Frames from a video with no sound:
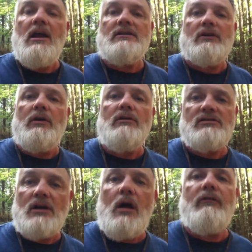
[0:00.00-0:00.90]
So he'll
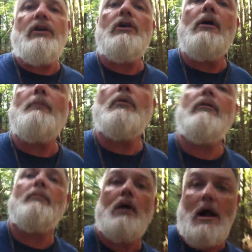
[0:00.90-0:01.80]
solve a number
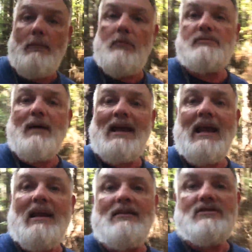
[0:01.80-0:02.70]
of problems by
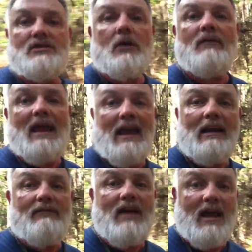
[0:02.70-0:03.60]
getting this survey in
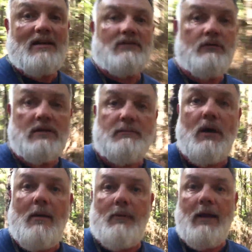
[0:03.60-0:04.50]
advance on this
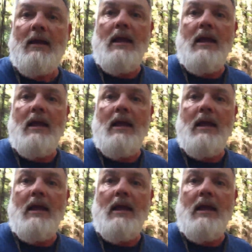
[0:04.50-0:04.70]
property.